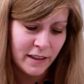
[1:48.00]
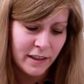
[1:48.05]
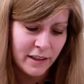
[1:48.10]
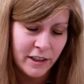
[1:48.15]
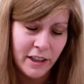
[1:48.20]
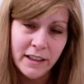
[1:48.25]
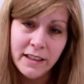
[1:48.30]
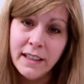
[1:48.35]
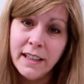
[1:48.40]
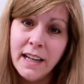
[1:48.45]

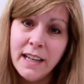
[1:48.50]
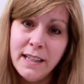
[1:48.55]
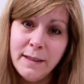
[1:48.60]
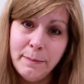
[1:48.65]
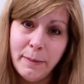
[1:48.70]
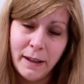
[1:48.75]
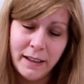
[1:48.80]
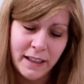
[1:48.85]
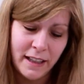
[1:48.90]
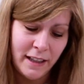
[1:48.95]
she's a nice
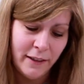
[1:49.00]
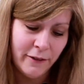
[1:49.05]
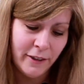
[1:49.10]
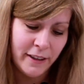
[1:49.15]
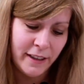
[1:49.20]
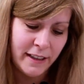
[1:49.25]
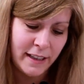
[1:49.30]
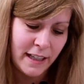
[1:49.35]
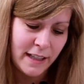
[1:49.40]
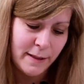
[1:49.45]
bunny,
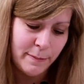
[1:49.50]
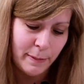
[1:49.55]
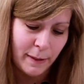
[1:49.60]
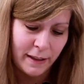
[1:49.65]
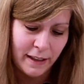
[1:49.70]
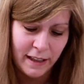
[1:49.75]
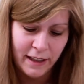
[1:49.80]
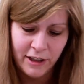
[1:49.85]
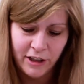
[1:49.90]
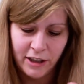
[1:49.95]
really nice
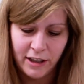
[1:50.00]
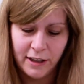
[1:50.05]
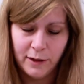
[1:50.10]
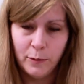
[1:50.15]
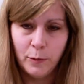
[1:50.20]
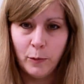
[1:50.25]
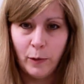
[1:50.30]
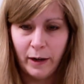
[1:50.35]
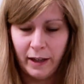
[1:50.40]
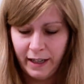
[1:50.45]
bunny.
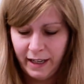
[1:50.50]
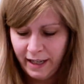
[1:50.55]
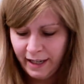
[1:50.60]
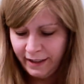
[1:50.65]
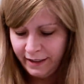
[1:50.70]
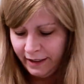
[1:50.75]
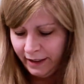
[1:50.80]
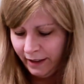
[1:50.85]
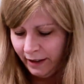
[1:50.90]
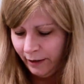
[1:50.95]
She's
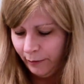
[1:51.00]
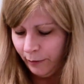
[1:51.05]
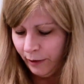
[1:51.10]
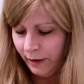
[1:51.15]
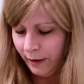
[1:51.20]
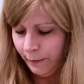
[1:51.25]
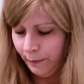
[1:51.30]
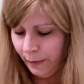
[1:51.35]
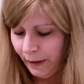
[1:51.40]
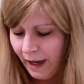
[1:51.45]
white
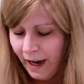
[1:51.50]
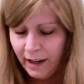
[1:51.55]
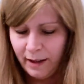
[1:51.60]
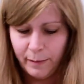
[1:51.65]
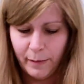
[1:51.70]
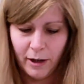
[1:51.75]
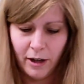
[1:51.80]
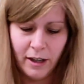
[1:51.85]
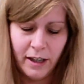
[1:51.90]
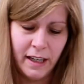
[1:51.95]
with
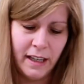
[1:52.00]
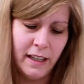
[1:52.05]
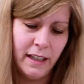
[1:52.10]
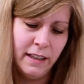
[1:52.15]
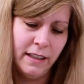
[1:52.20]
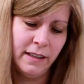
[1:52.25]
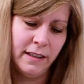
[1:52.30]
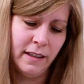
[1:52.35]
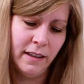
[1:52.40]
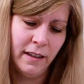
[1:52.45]
black
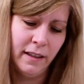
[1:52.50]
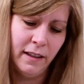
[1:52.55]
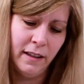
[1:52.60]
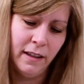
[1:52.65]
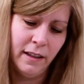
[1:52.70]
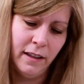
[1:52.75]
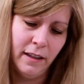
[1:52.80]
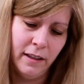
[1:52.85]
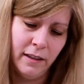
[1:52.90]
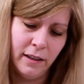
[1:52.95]
markings,
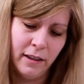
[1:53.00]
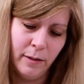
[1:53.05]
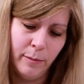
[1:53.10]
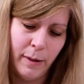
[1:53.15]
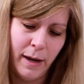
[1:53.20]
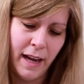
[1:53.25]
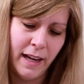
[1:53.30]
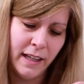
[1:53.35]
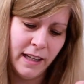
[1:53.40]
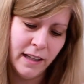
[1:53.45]
little
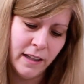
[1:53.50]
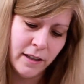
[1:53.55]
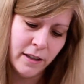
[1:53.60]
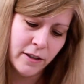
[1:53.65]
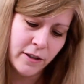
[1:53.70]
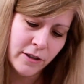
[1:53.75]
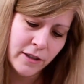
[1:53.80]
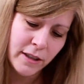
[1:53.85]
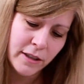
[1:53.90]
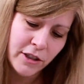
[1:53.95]
black
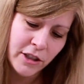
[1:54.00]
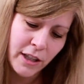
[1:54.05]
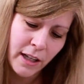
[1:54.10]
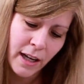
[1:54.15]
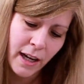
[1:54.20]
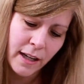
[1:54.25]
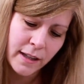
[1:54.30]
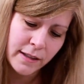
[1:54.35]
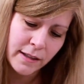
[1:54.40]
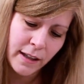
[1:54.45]
ears, and she
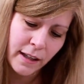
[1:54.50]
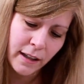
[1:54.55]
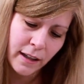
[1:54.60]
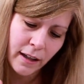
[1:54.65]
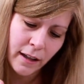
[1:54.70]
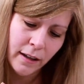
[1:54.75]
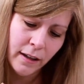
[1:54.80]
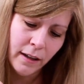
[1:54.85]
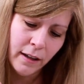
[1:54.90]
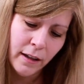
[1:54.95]
has like
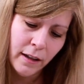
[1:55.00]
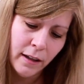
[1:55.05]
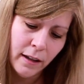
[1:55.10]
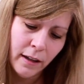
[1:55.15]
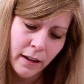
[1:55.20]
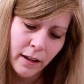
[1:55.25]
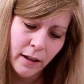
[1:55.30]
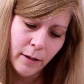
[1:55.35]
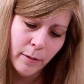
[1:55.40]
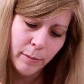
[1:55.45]
a
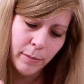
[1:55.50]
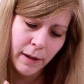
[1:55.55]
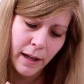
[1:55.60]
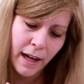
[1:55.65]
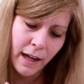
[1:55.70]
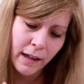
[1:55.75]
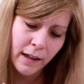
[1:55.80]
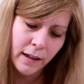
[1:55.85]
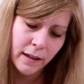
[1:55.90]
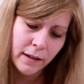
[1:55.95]

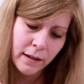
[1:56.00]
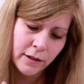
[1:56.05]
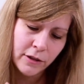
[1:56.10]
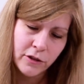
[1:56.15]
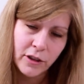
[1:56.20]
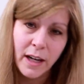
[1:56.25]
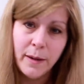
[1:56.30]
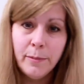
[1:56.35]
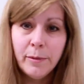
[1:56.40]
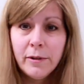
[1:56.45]
black
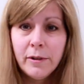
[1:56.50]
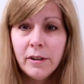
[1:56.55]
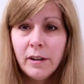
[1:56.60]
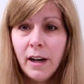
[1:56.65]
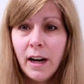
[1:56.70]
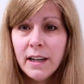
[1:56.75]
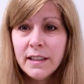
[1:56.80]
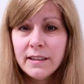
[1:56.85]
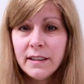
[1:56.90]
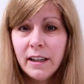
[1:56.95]
stripe
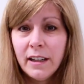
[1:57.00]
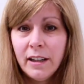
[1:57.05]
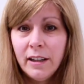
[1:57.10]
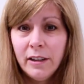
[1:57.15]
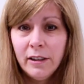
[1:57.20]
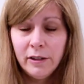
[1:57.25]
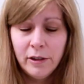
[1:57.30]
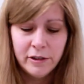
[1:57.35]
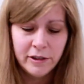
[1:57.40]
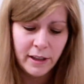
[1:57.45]
across, like
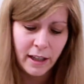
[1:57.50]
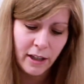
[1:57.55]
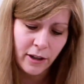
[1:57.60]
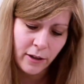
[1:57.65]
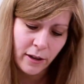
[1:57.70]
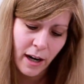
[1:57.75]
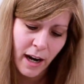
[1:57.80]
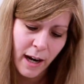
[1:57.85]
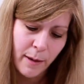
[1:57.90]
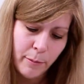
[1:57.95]
looks like
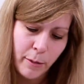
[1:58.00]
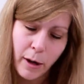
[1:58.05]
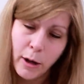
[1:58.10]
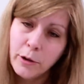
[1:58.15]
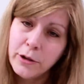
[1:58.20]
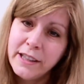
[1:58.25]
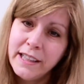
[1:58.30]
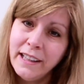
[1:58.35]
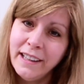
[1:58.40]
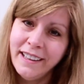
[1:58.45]
her
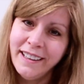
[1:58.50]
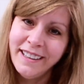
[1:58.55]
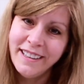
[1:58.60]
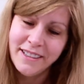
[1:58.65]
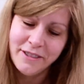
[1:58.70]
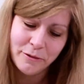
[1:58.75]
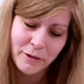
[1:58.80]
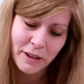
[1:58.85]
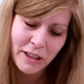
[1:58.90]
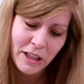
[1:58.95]
eyebrows.
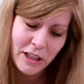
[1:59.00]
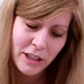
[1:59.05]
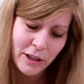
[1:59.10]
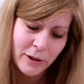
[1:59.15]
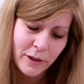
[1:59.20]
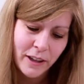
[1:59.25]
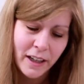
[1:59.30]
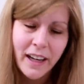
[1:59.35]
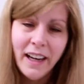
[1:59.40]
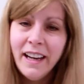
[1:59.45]
It's really
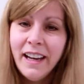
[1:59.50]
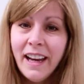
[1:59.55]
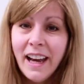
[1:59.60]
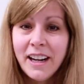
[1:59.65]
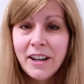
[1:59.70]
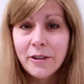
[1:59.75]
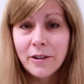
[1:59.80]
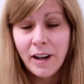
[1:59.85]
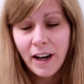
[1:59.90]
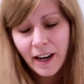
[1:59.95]
cute.
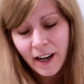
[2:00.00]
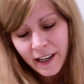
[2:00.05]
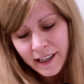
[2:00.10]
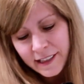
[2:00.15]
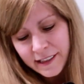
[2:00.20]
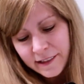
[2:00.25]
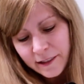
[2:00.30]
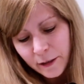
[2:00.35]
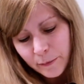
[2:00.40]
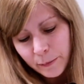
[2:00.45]
And her
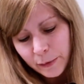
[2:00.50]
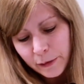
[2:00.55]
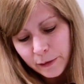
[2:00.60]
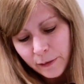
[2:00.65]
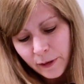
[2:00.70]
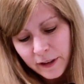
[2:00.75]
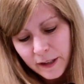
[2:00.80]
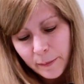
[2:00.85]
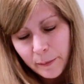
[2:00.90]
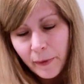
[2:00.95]
eyes, they're
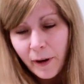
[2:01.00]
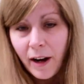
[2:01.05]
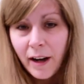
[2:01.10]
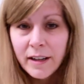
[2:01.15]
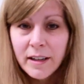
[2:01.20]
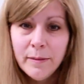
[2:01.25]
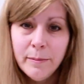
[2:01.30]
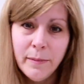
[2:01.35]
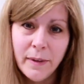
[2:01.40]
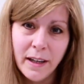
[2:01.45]
blue on the
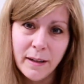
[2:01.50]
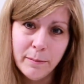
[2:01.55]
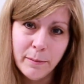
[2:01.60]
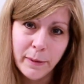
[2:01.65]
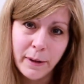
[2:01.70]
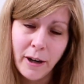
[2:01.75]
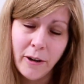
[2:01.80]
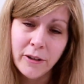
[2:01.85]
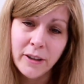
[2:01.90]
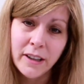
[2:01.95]
bottom and
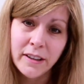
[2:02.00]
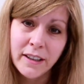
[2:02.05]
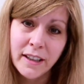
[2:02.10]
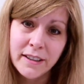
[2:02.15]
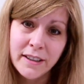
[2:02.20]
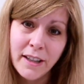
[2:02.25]
brown on the